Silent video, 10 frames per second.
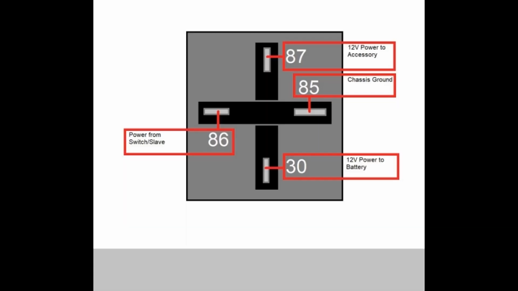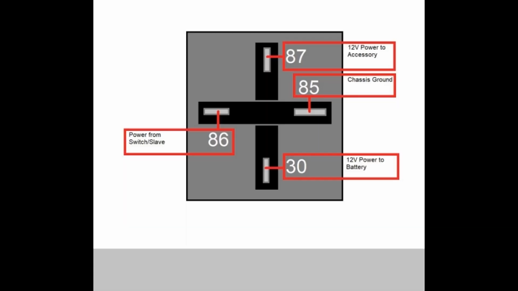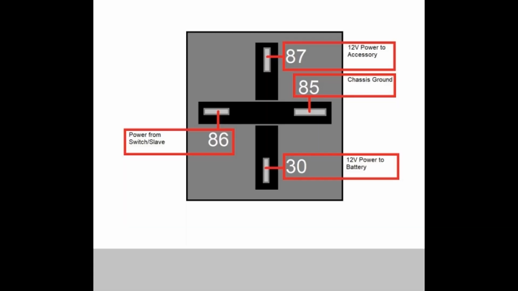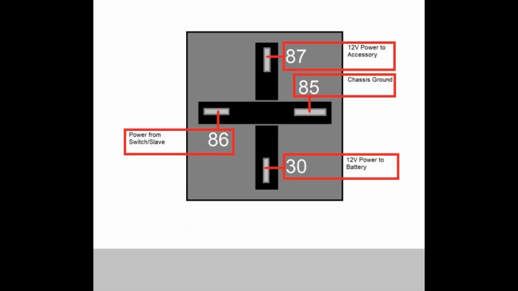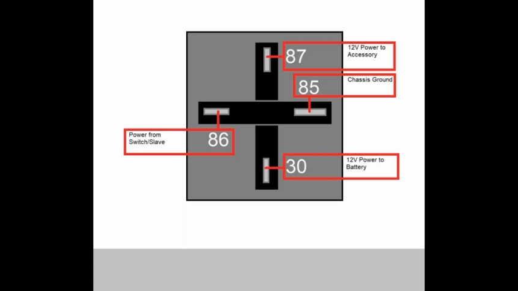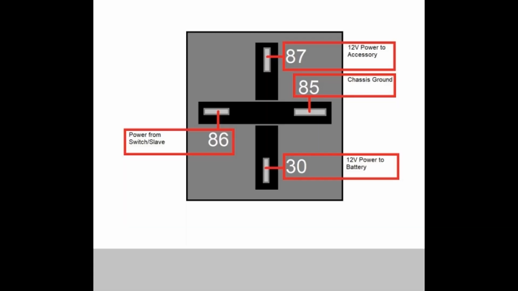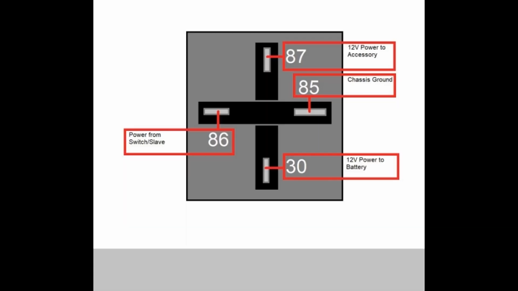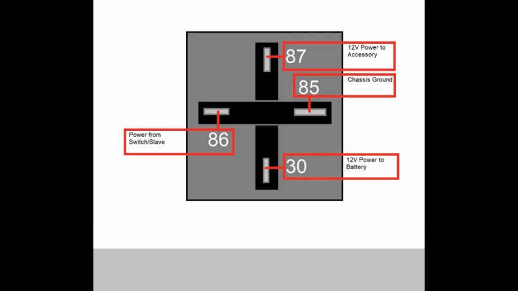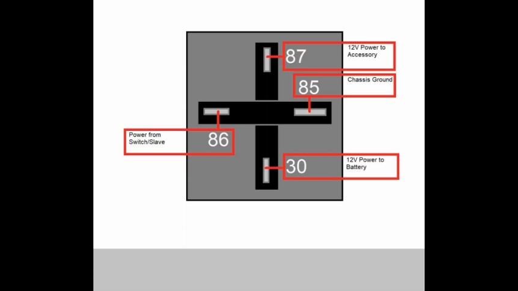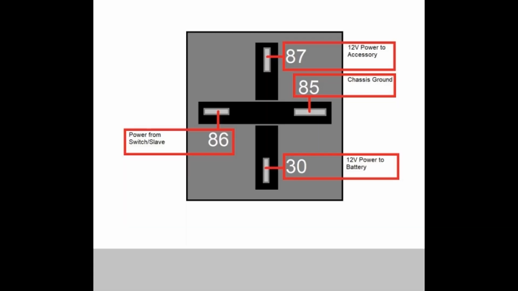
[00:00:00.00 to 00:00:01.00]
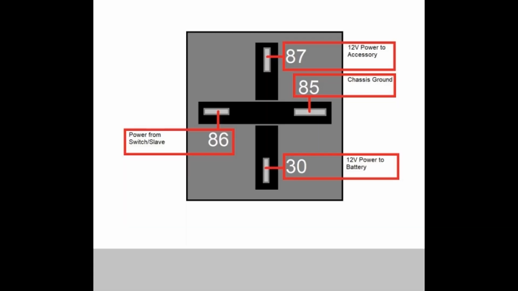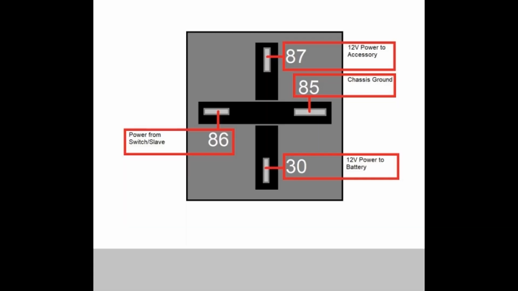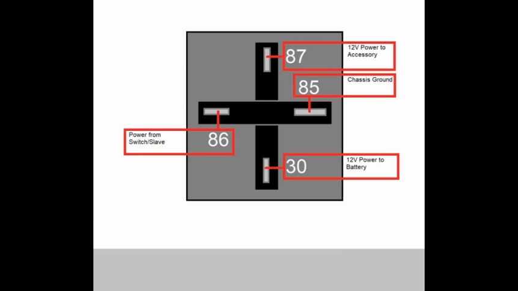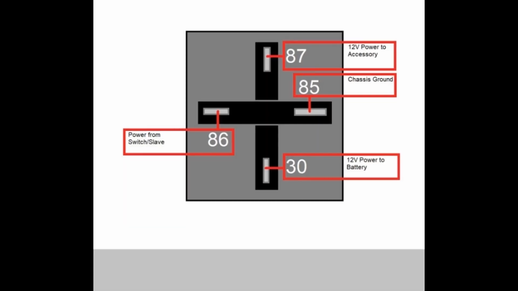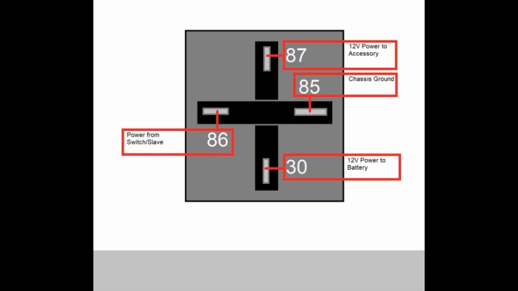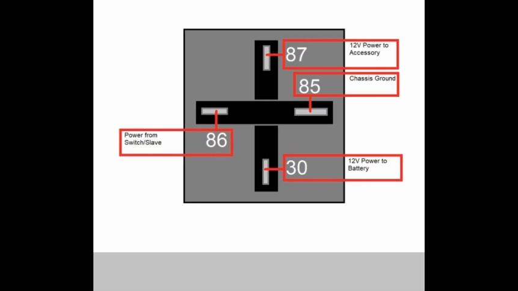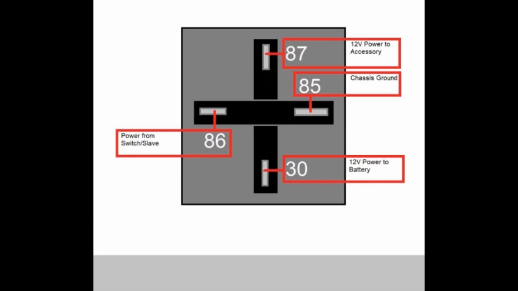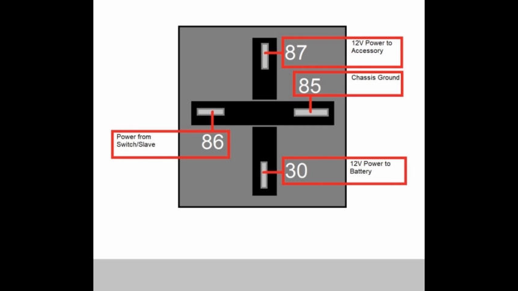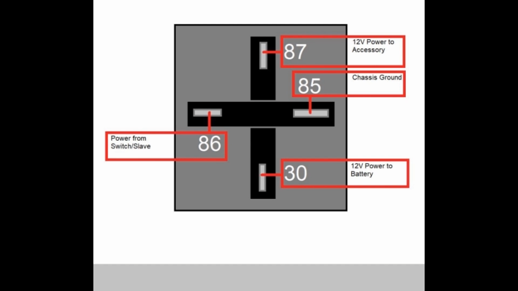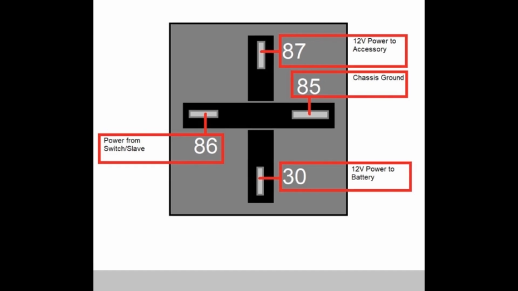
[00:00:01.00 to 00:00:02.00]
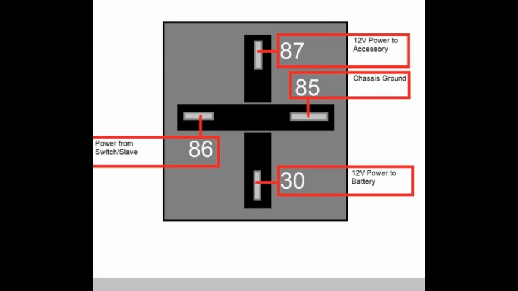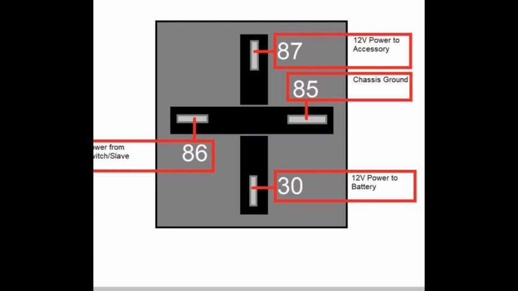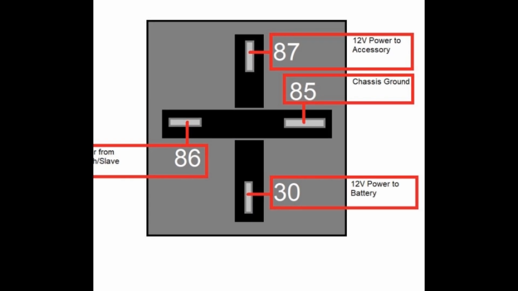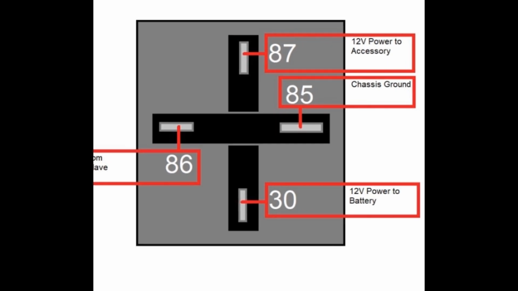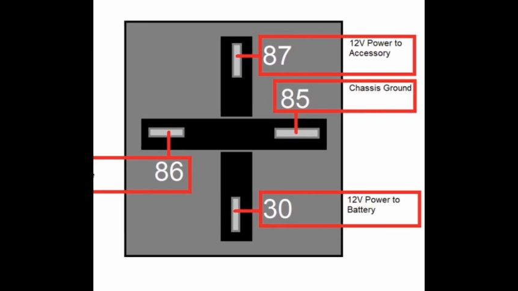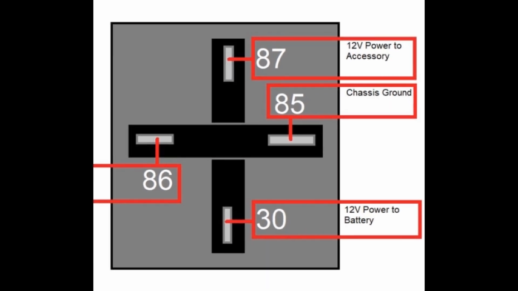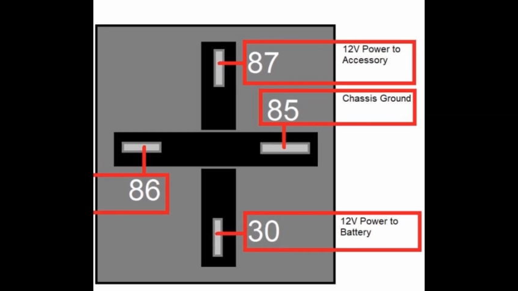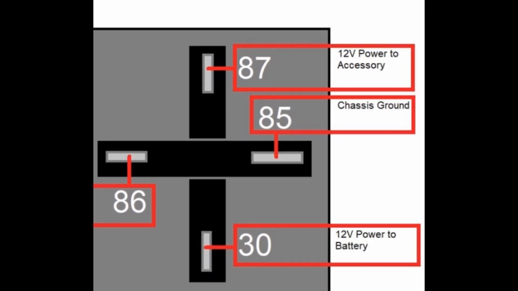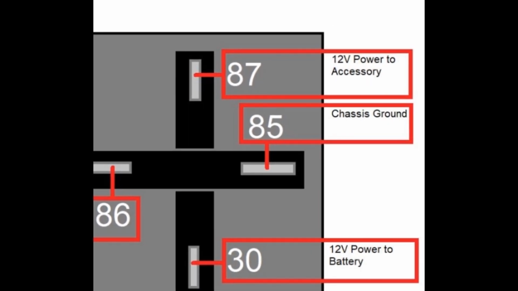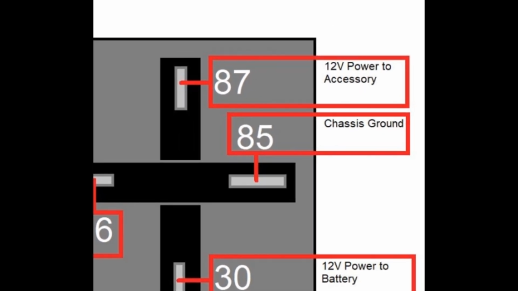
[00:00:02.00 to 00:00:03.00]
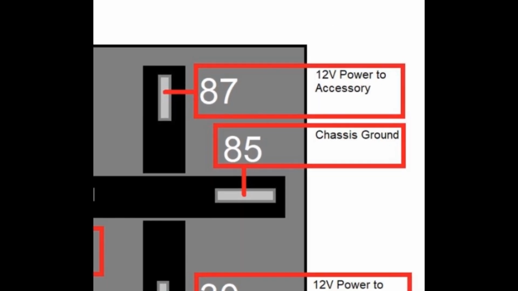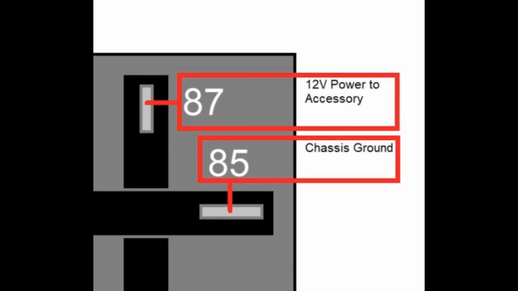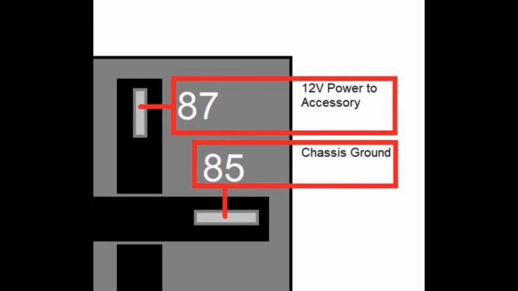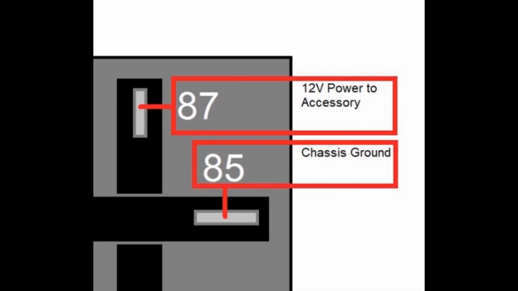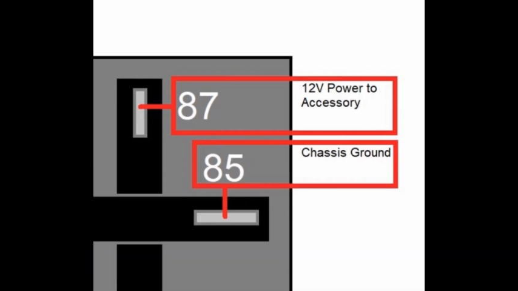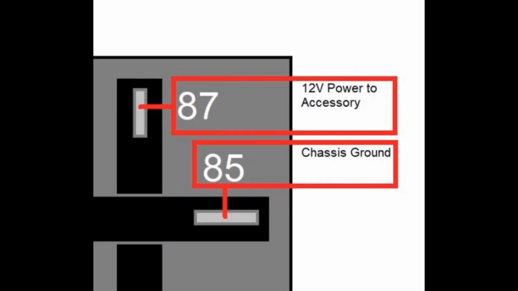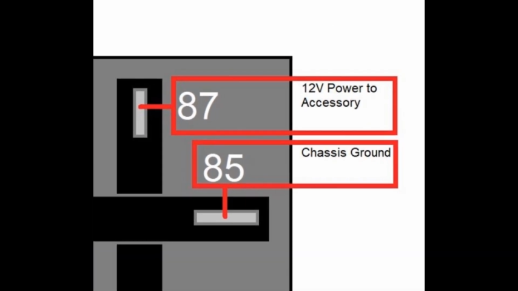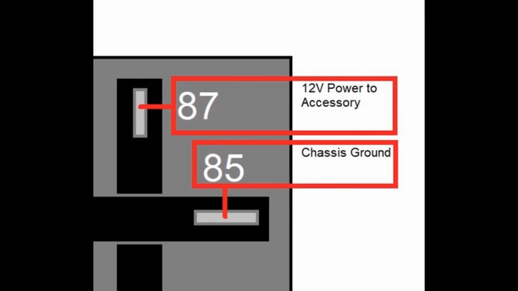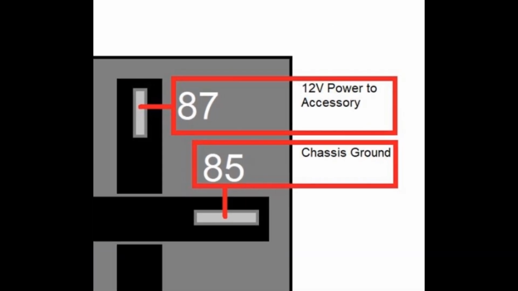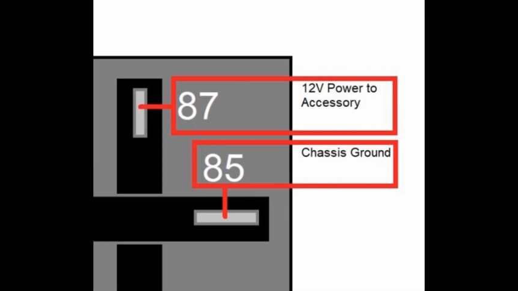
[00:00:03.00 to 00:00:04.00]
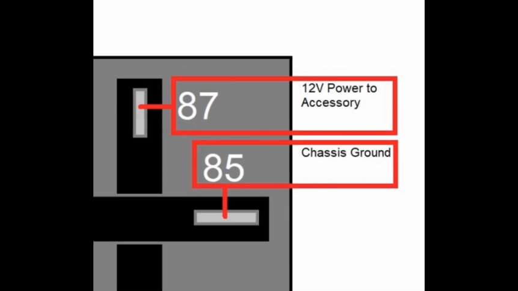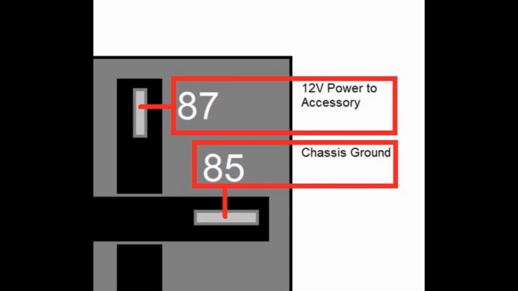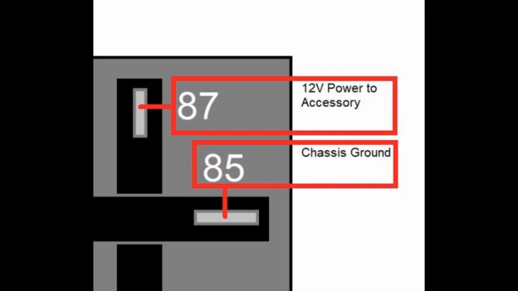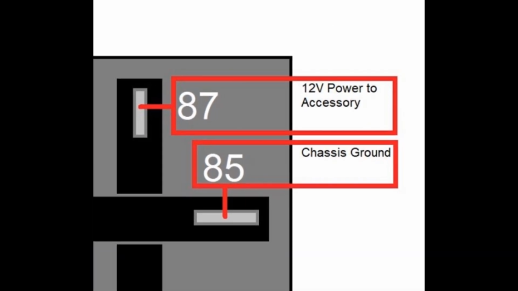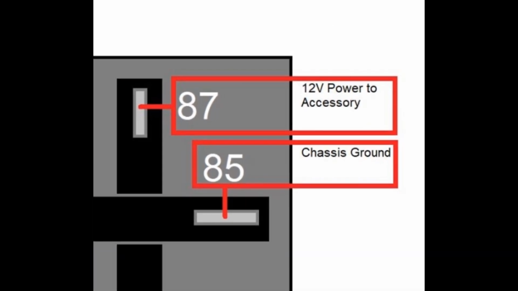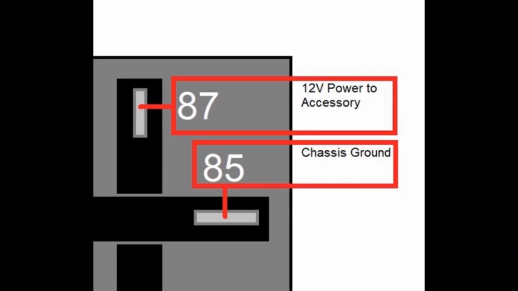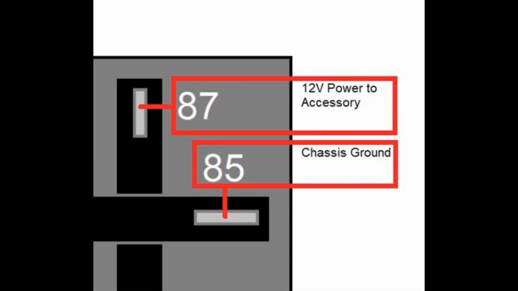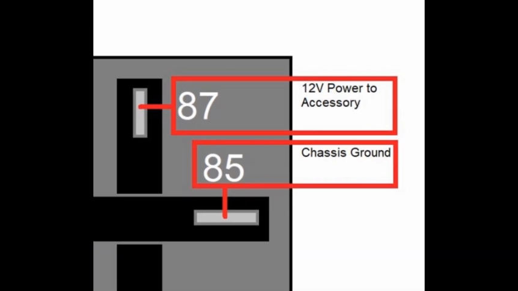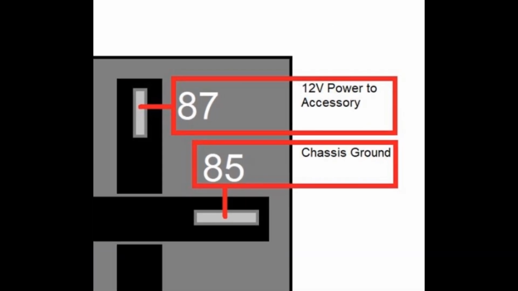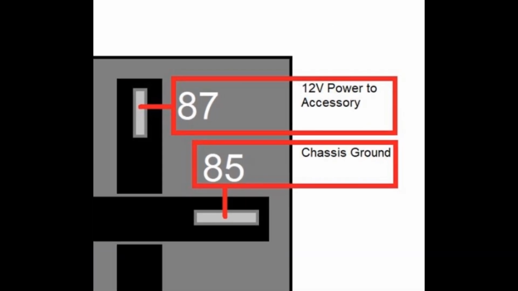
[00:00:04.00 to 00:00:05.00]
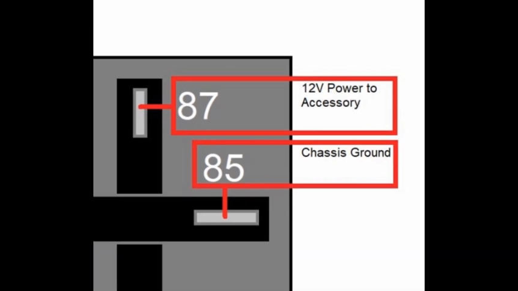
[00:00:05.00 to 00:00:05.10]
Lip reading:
No face is visible, so there are no lips to read.